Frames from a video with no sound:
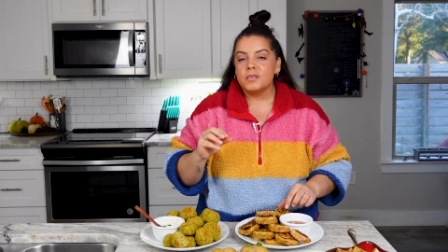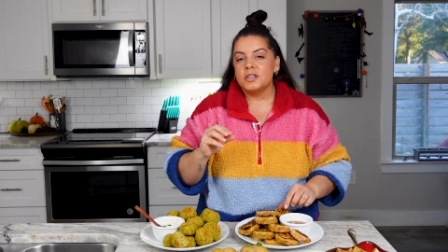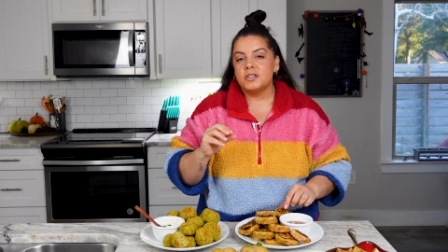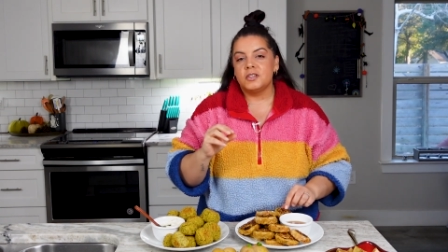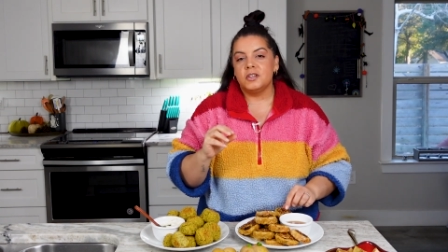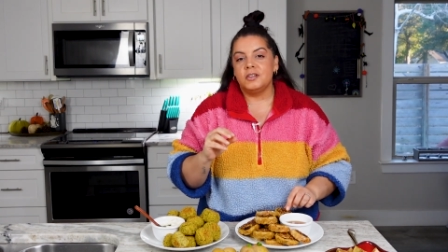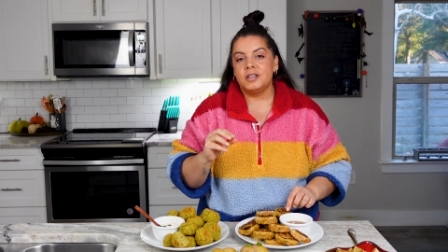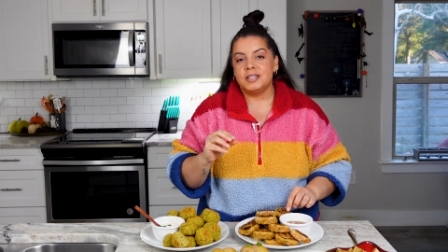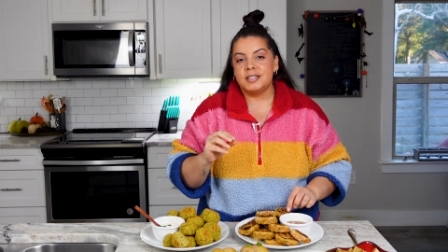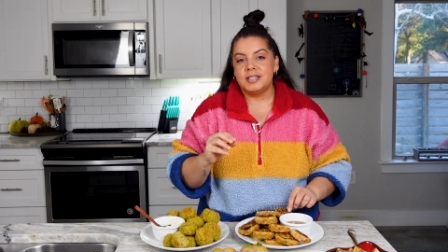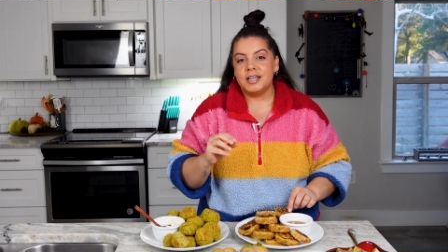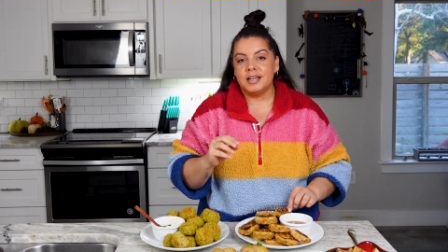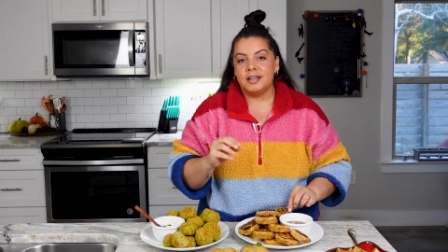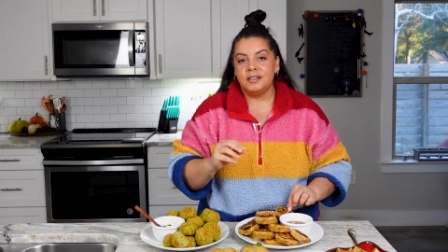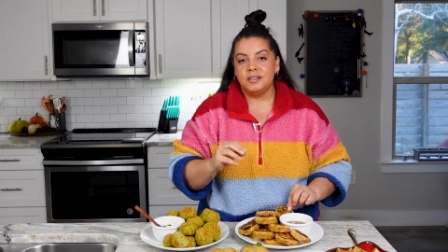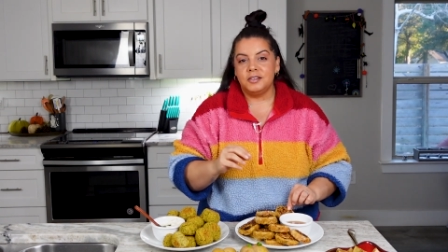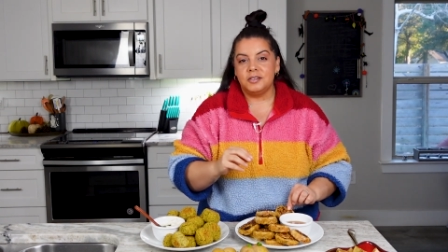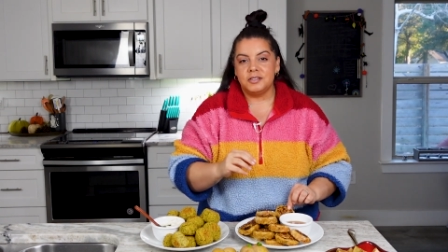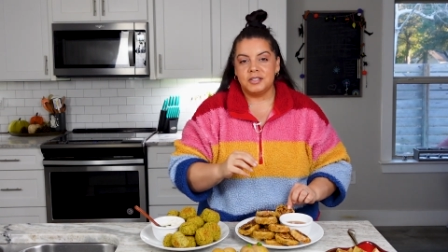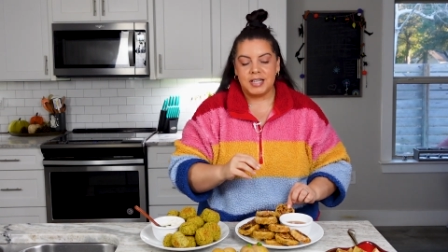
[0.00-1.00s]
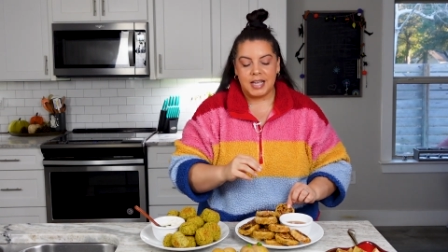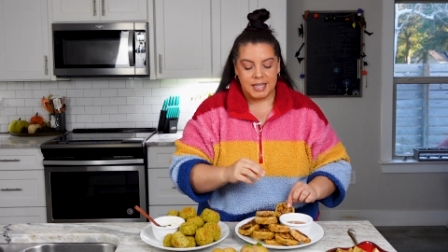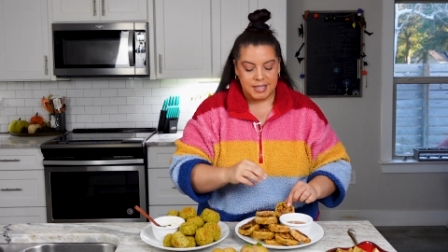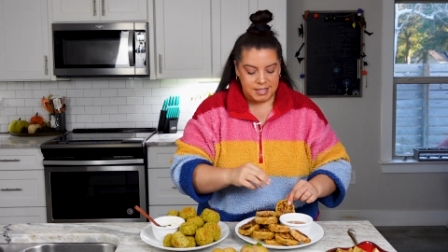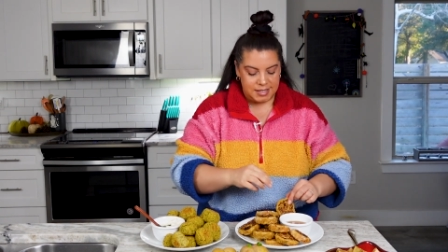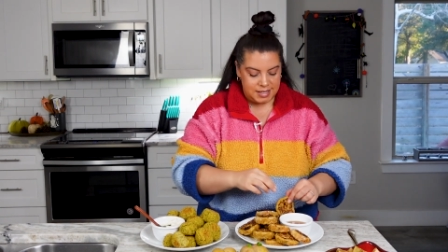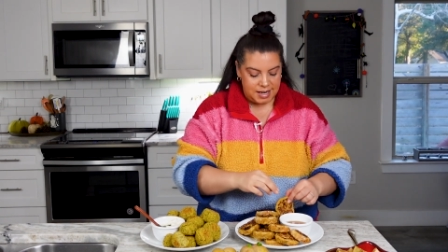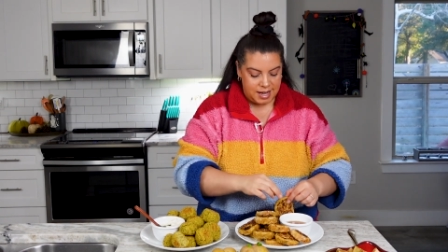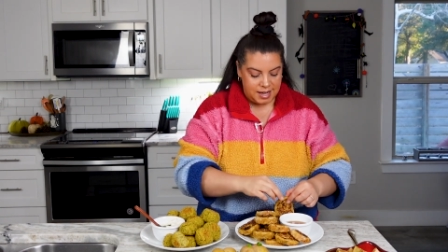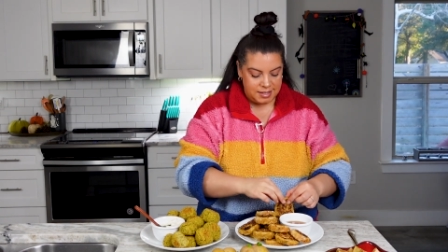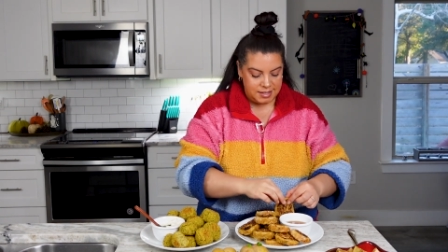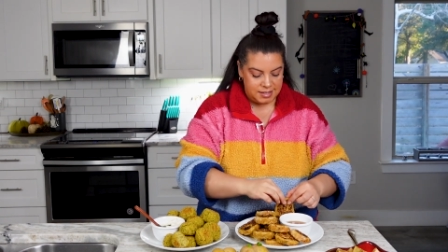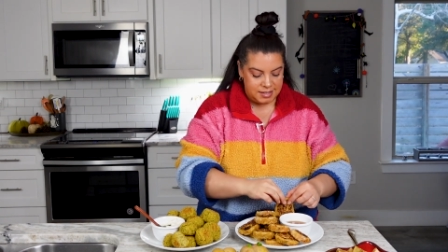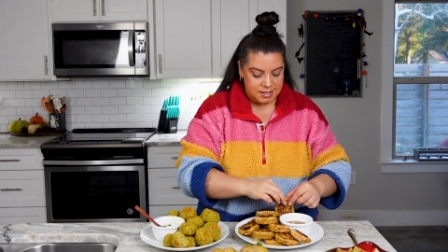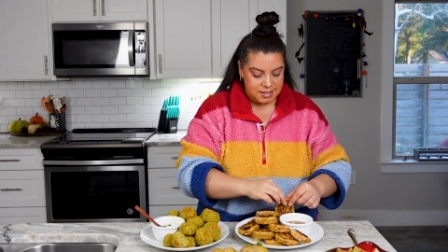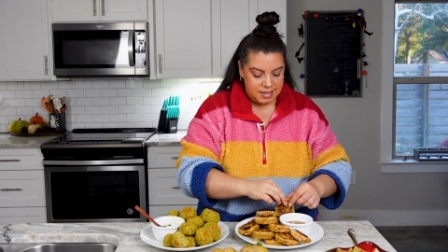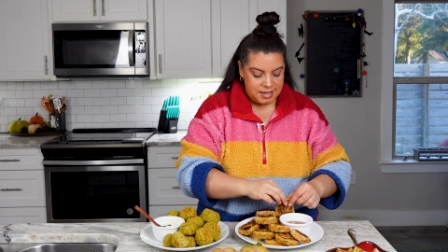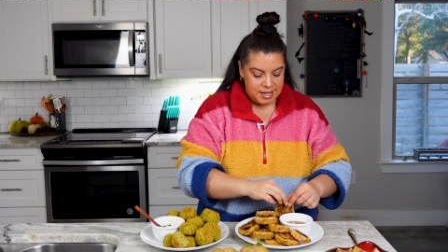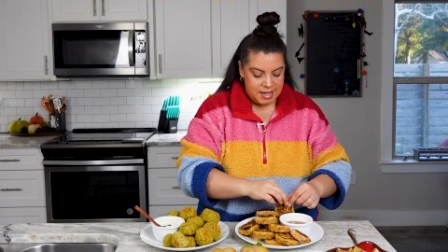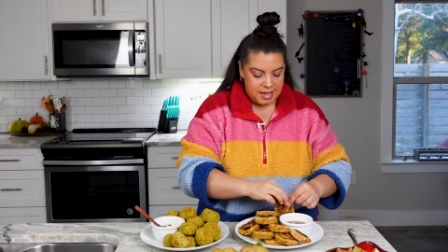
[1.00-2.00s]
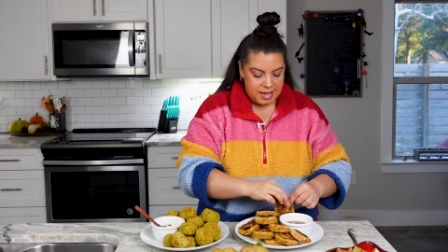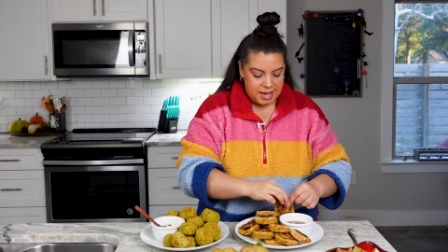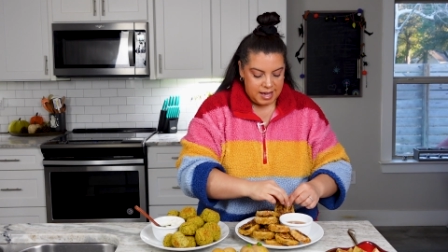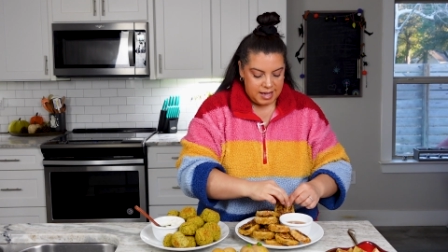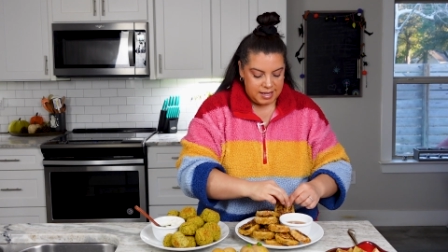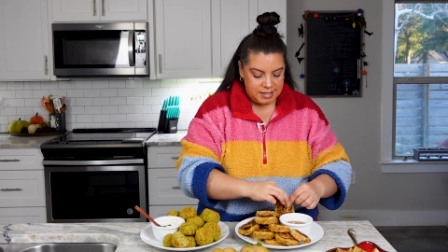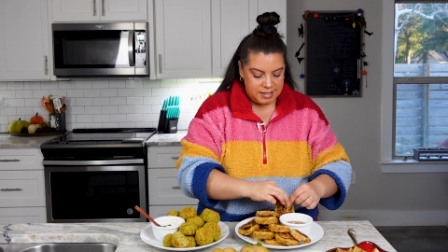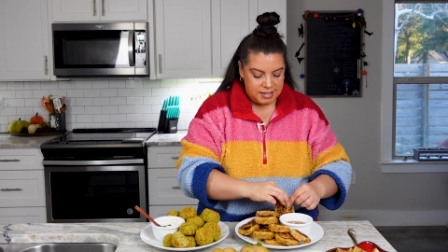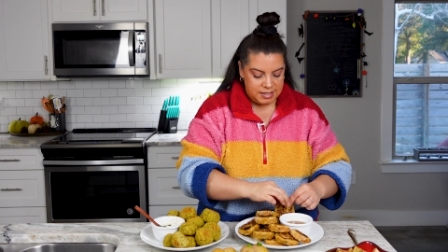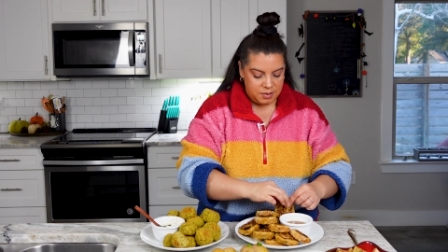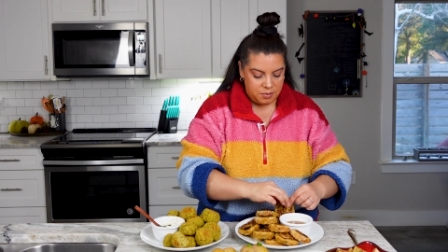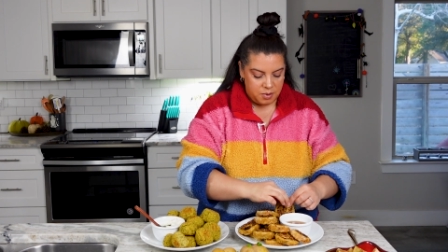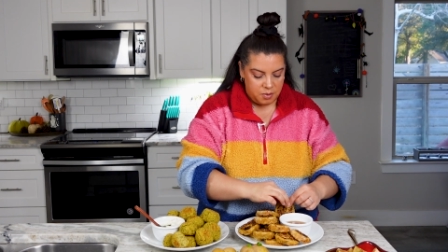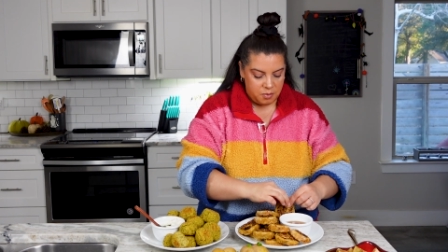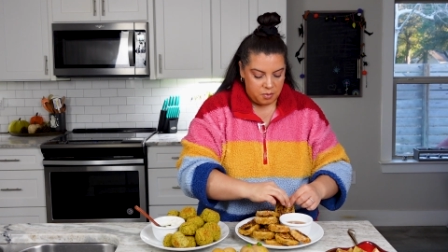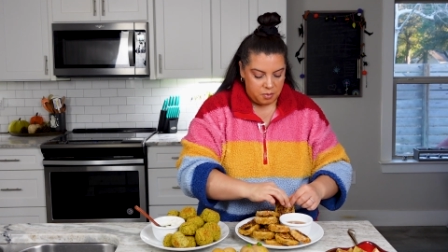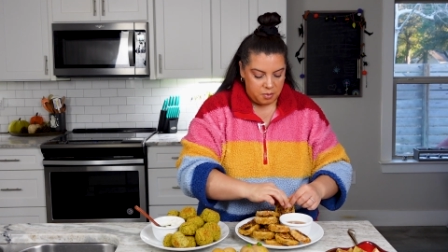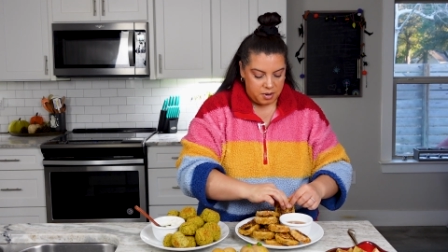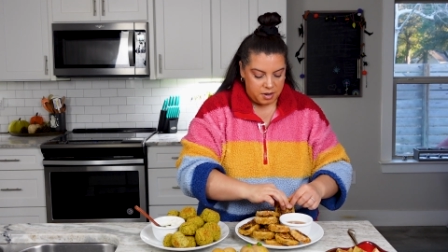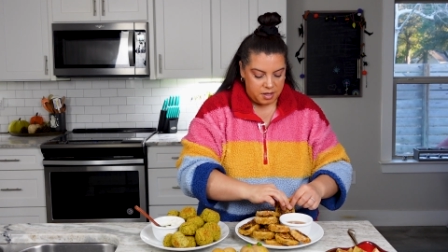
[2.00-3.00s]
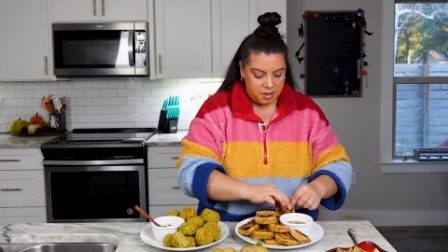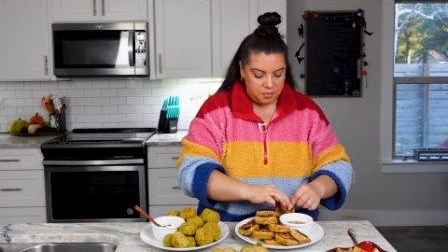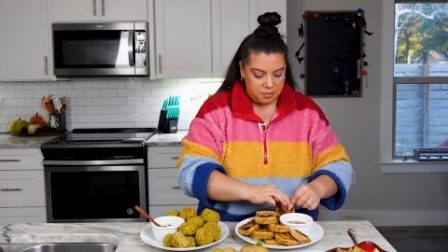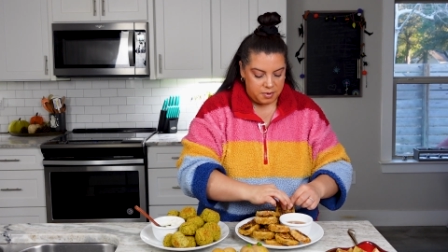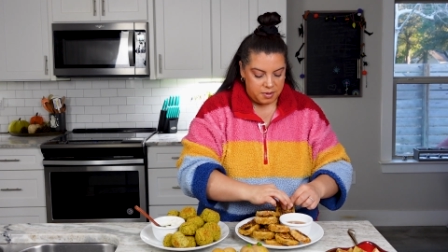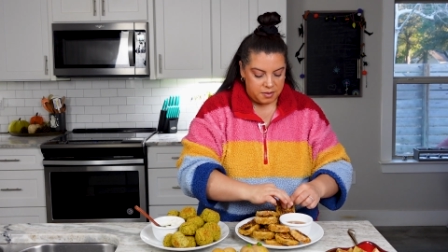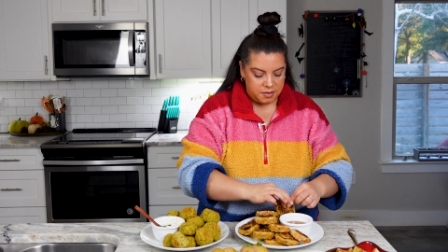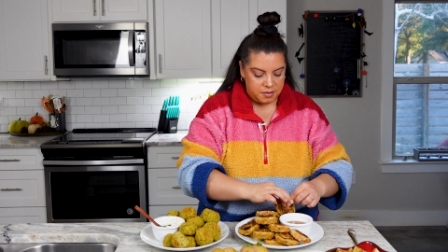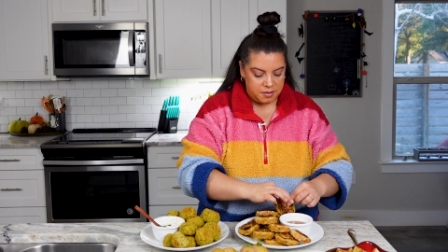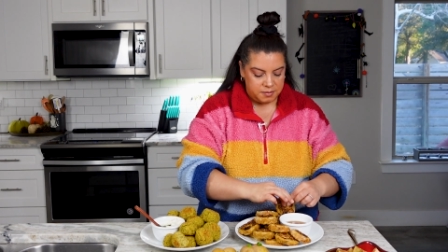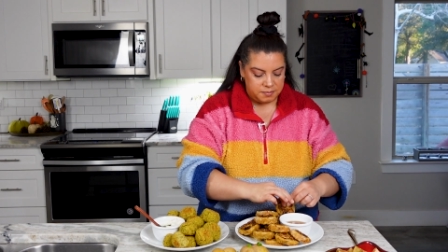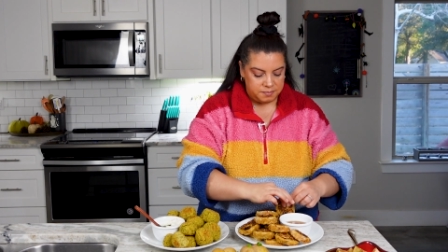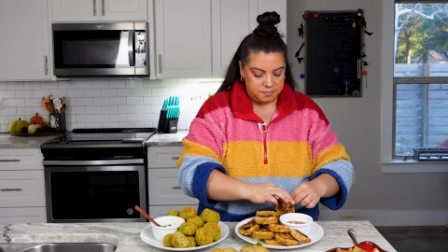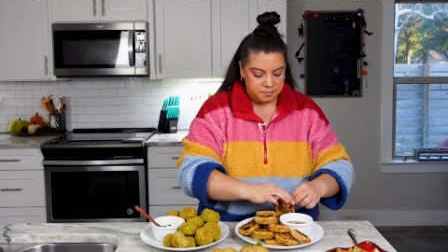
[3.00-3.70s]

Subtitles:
So let's take a little taste test and see what we're working with.